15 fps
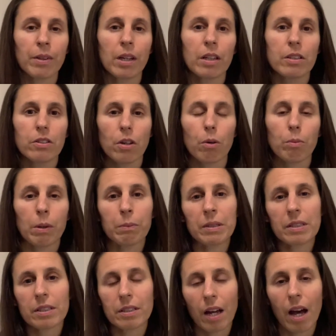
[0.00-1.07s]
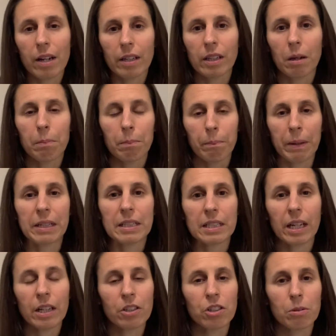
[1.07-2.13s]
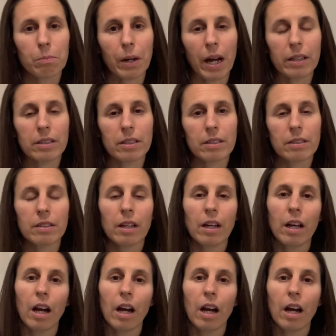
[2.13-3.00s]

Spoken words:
So when we're starting a meditation practice,